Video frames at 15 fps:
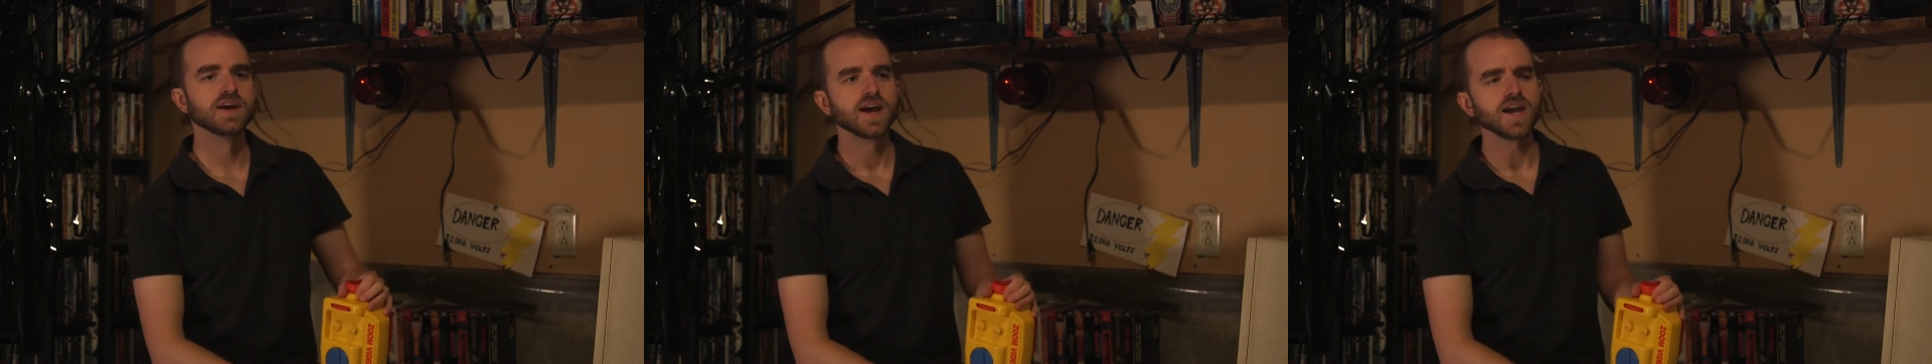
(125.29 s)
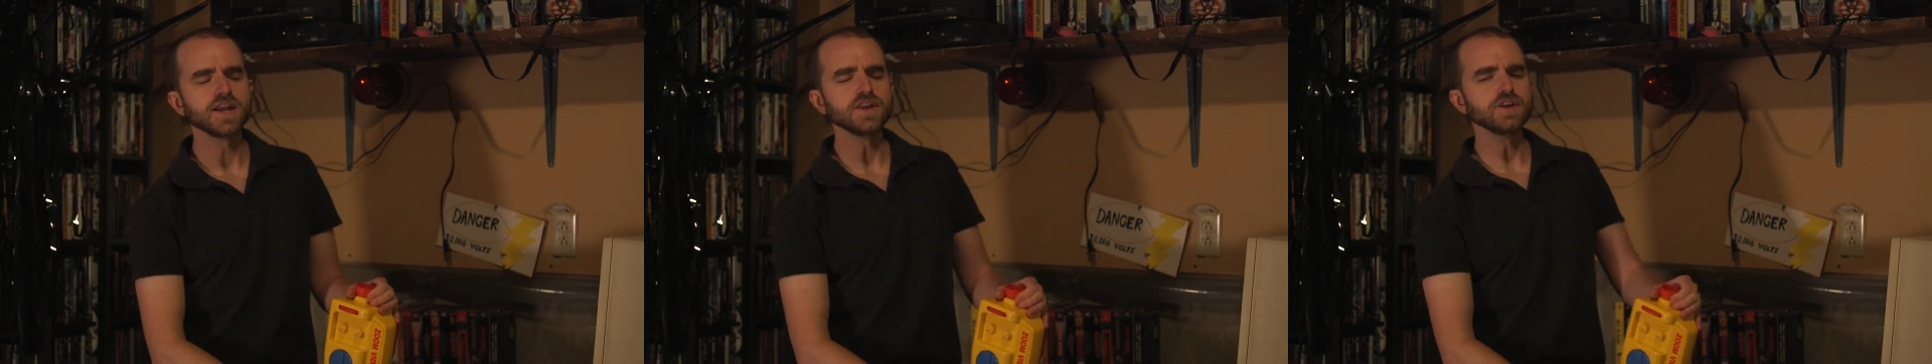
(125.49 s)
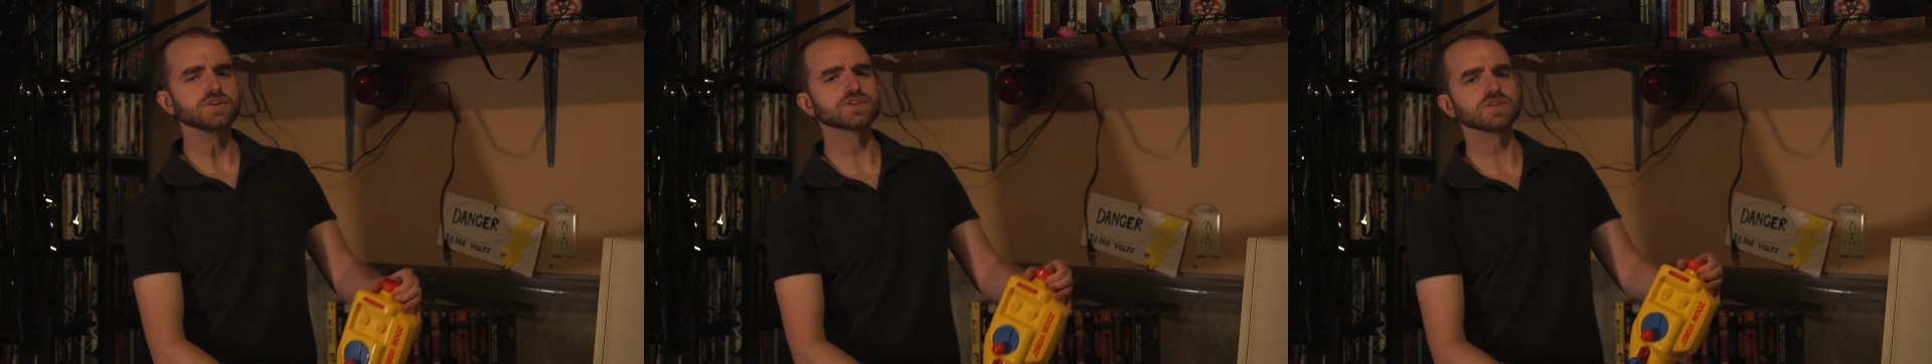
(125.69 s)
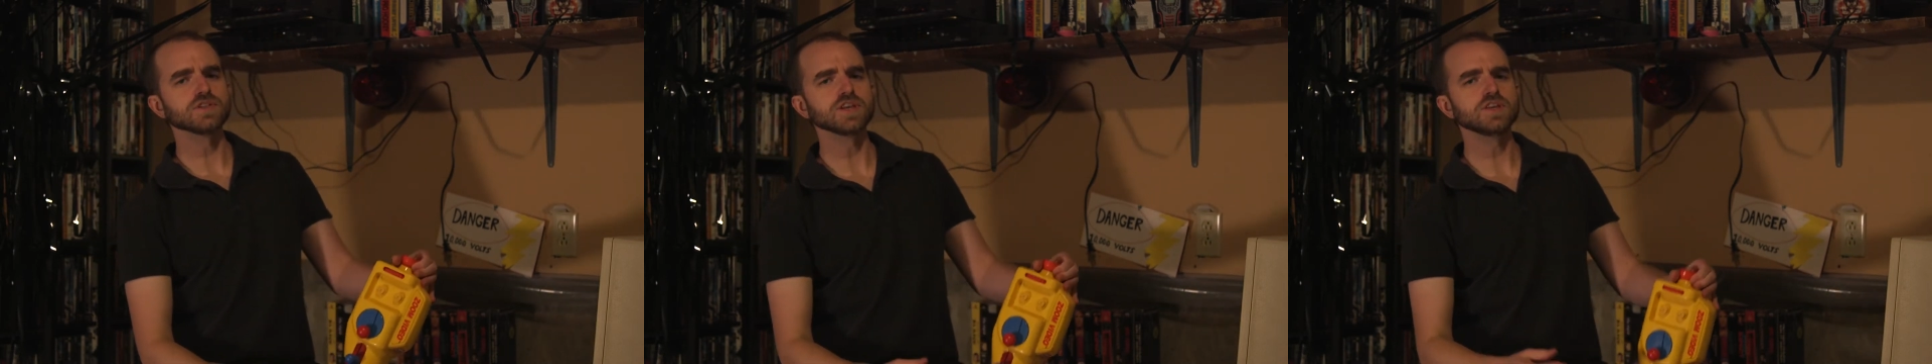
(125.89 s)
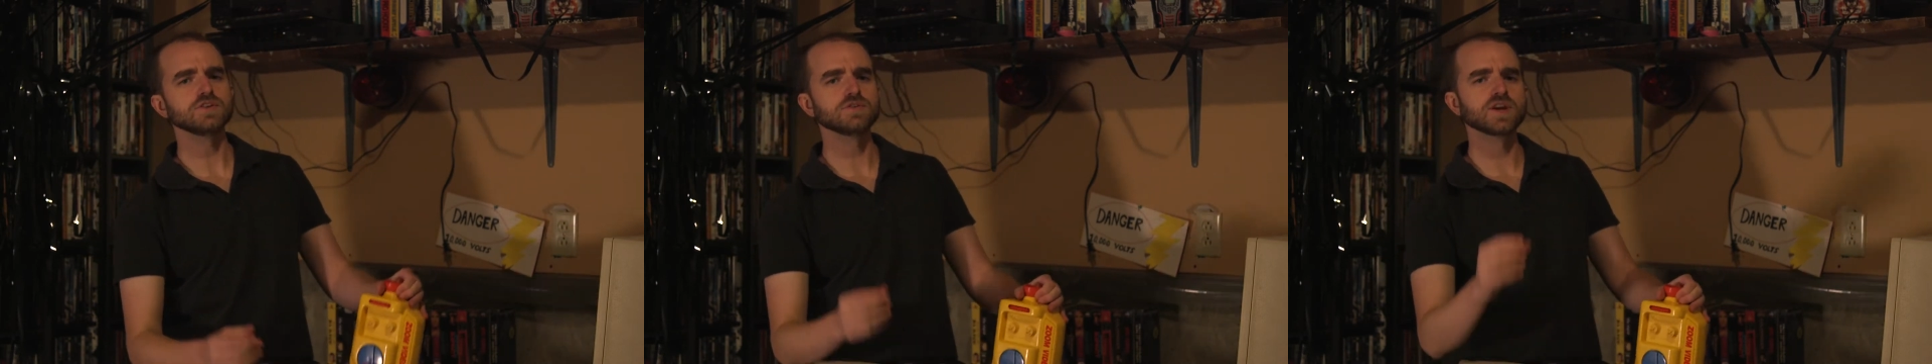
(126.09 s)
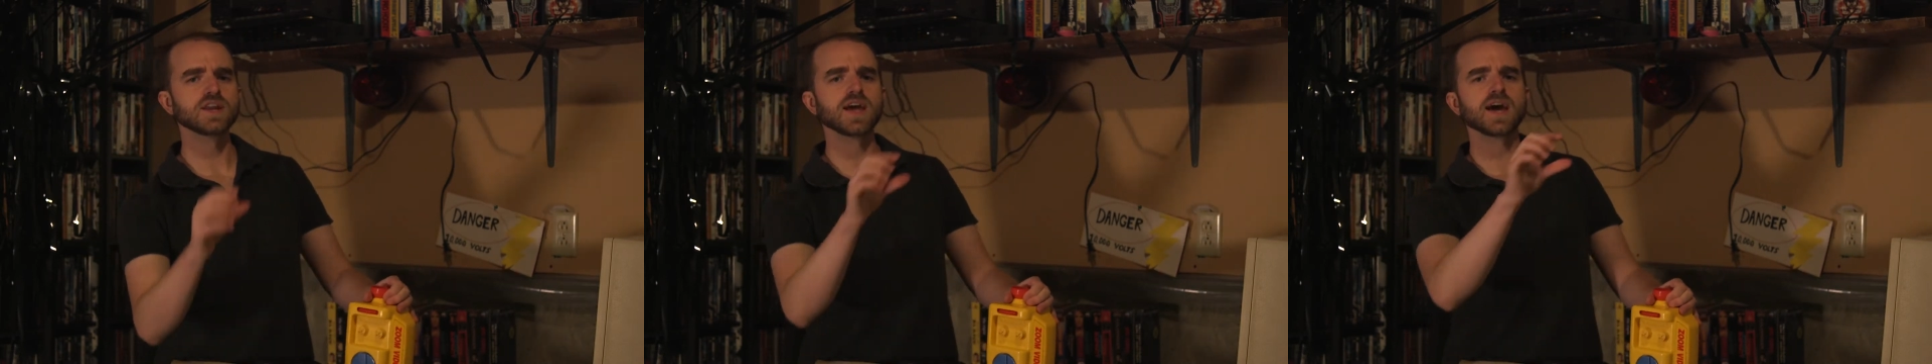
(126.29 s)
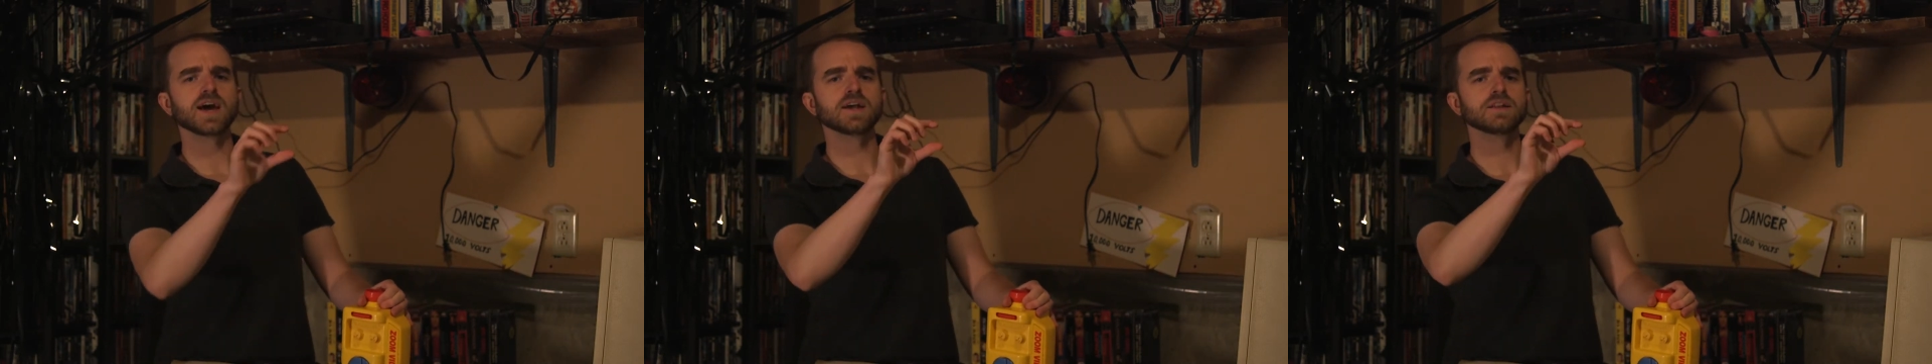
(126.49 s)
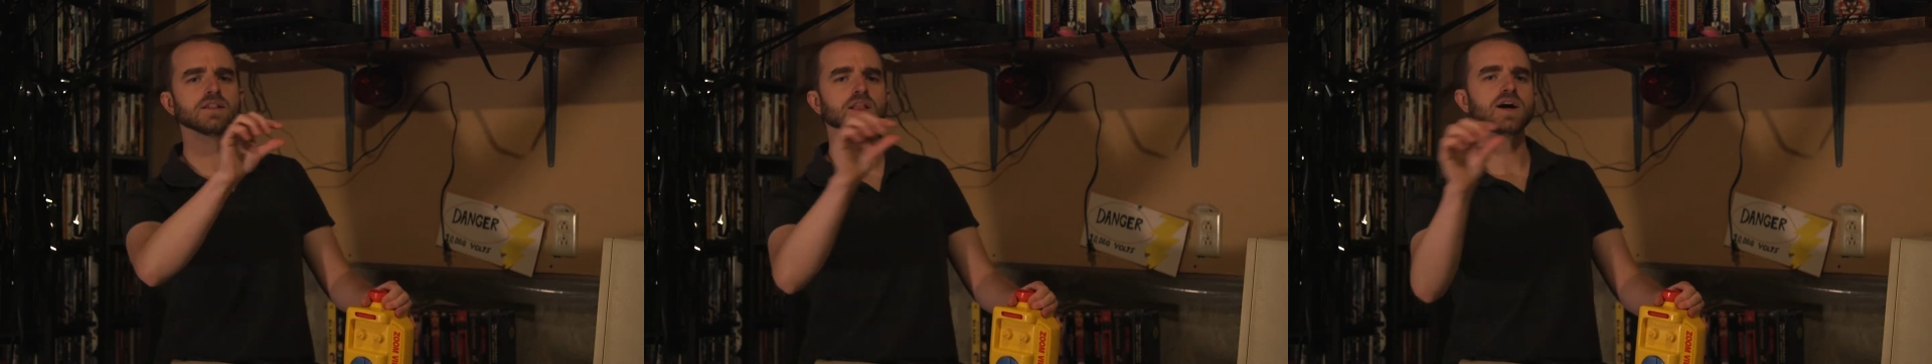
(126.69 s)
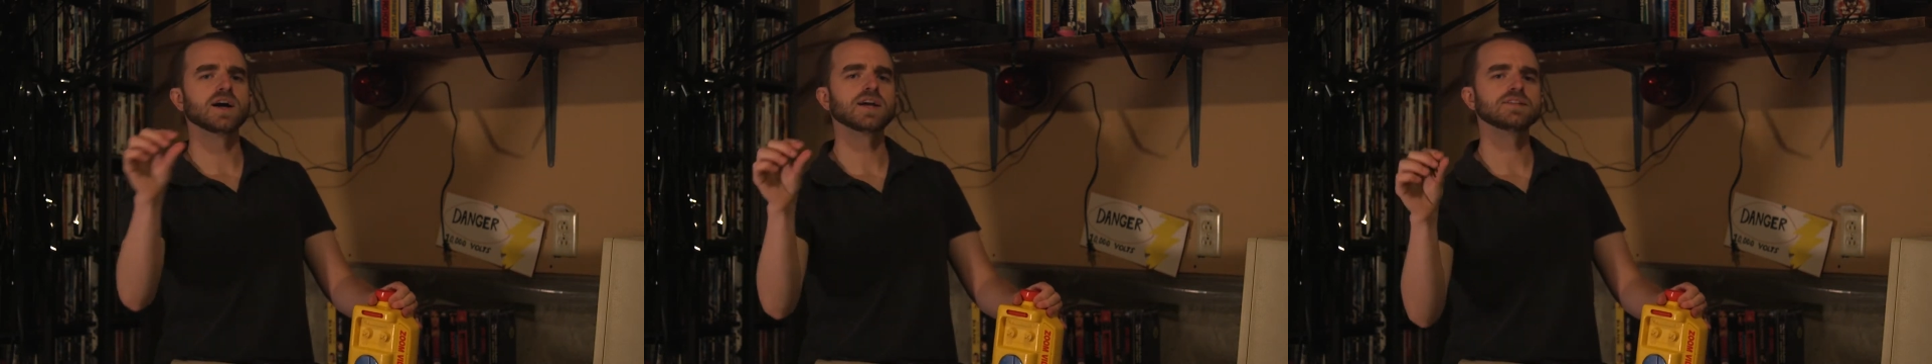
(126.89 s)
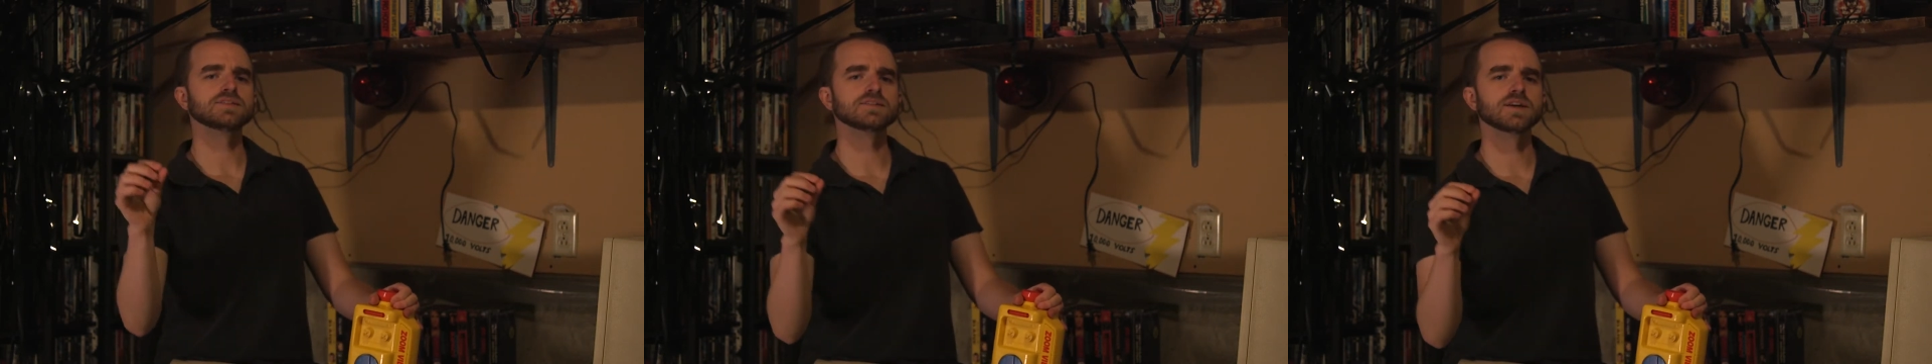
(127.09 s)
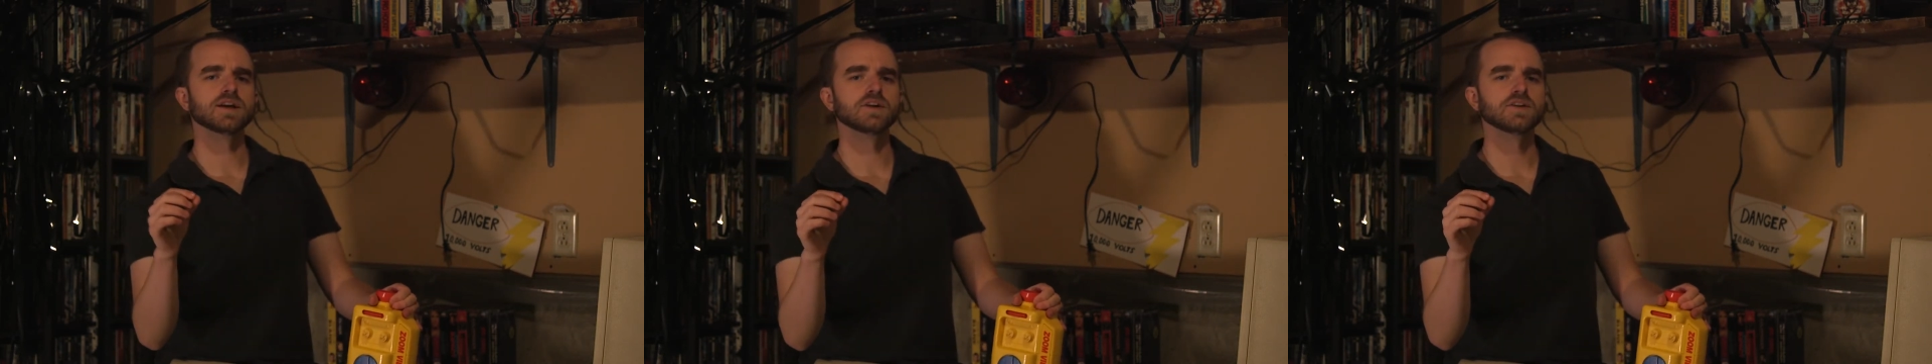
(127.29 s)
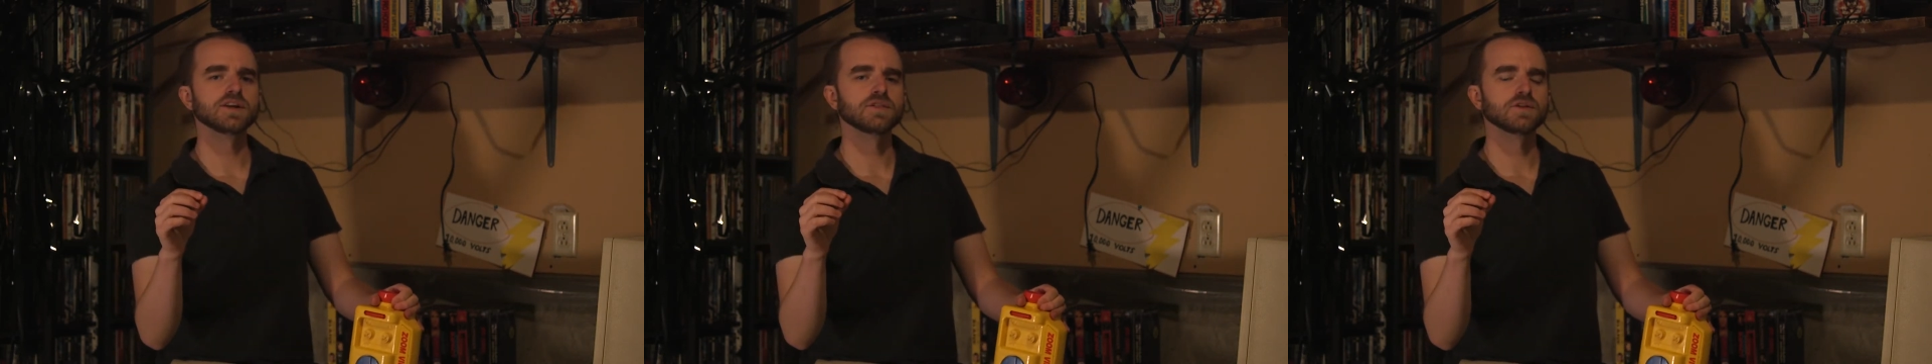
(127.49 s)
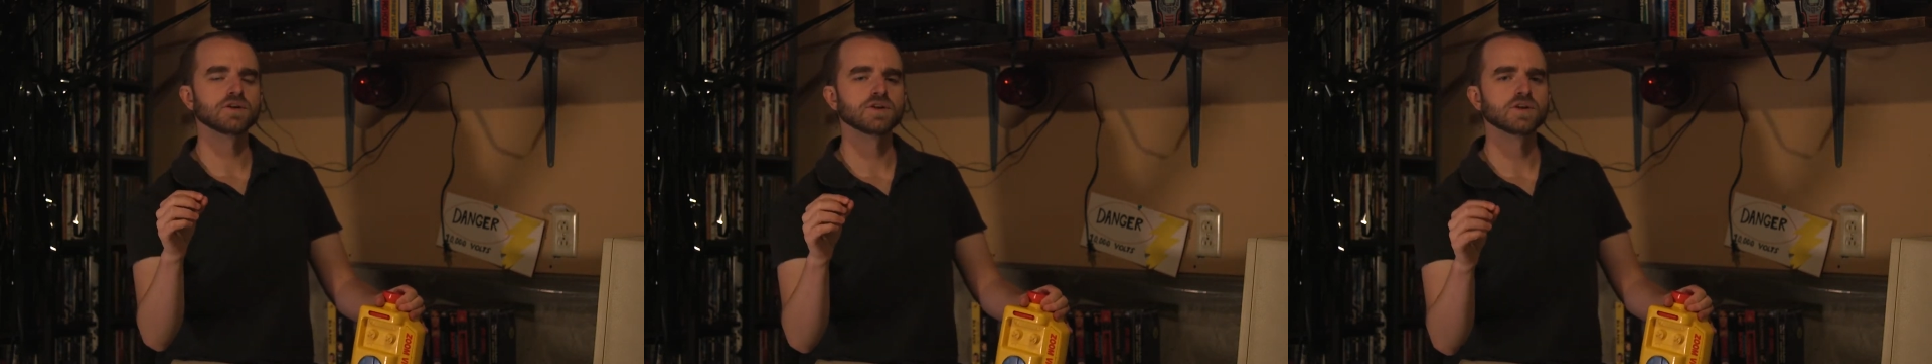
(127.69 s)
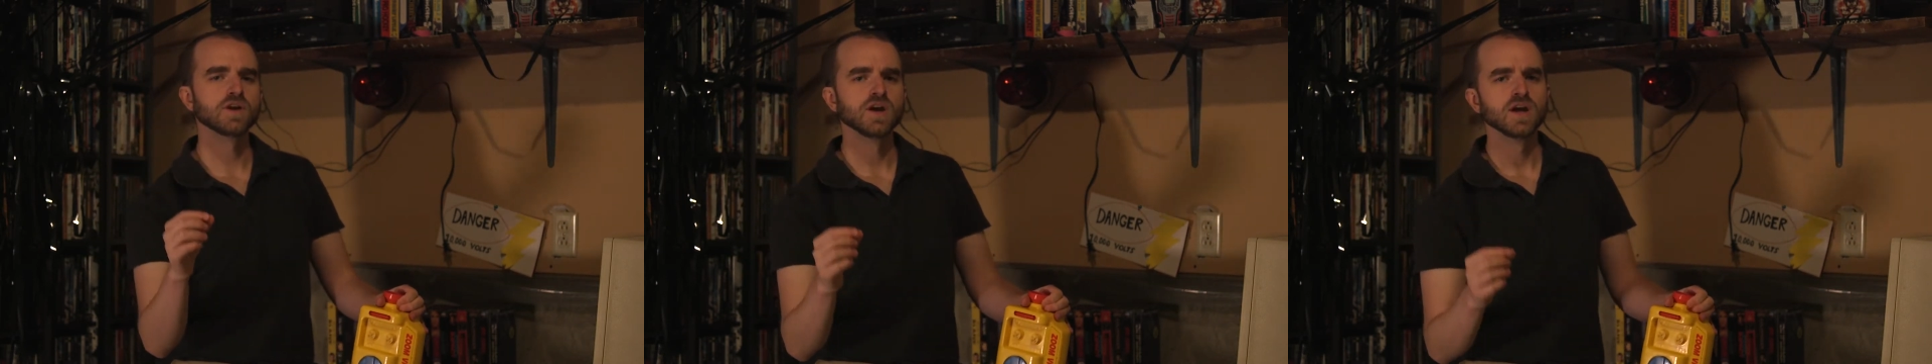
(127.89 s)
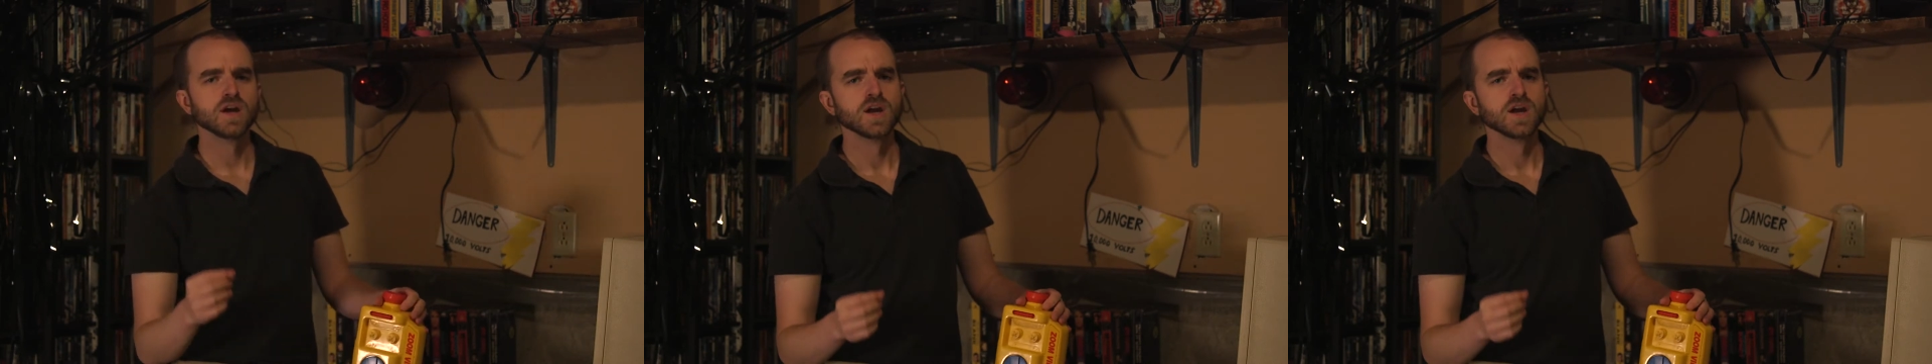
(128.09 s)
And usually you can add lines that are either